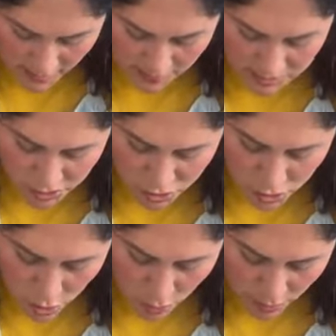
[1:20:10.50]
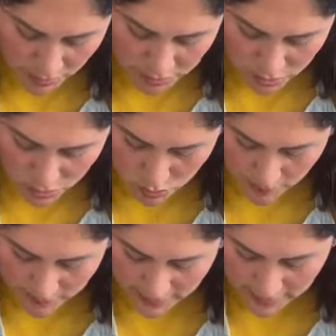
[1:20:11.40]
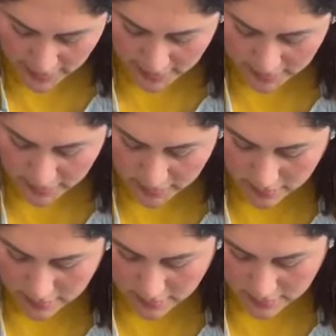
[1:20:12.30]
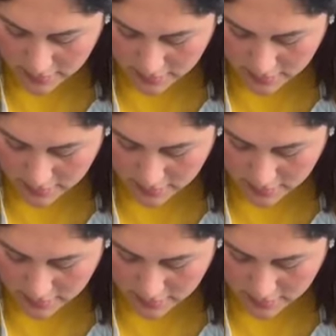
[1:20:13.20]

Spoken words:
and I'm just going to apply